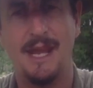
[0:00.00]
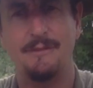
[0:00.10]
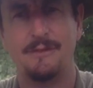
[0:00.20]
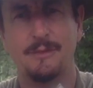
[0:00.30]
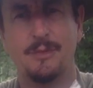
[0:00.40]

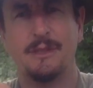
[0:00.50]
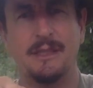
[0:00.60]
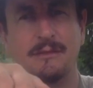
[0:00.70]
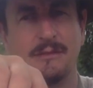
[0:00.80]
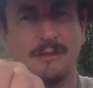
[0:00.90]

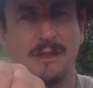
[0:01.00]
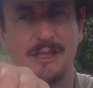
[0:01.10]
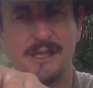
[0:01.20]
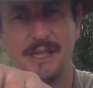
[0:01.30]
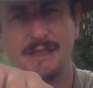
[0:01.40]
everybody has
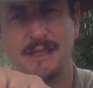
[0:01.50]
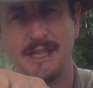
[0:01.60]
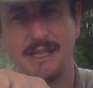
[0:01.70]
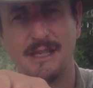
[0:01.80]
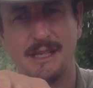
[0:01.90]
seen
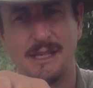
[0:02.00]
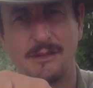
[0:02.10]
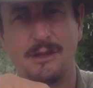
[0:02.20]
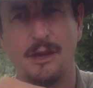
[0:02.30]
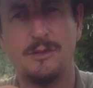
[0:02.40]
there,
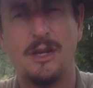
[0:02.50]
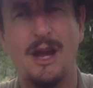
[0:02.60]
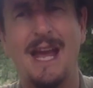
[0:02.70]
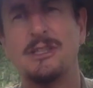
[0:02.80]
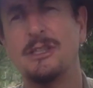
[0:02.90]
those are
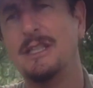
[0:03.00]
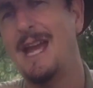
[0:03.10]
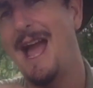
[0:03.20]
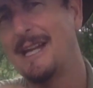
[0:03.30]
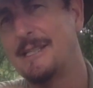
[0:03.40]
actually
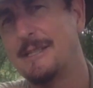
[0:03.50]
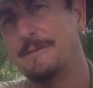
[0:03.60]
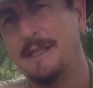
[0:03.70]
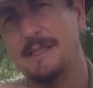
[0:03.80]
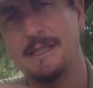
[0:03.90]

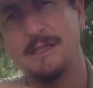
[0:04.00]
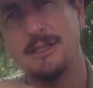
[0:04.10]
activated